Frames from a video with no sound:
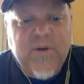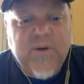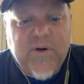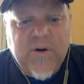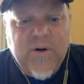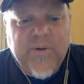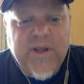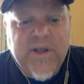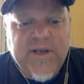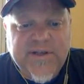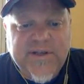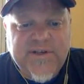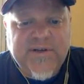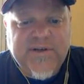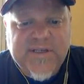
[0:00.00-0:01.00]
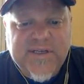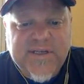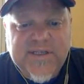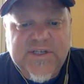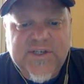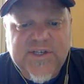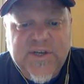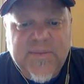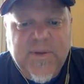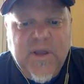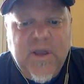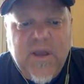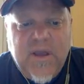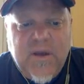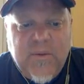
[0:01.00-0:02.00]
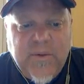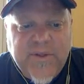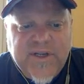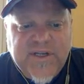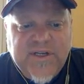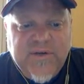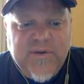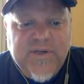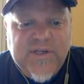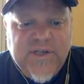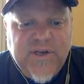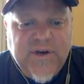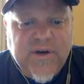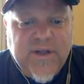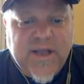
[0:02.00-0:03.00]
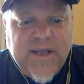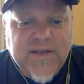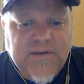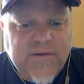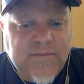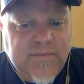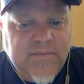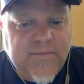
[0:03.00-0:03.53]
appropriate digital citizenship with the students in your classroom.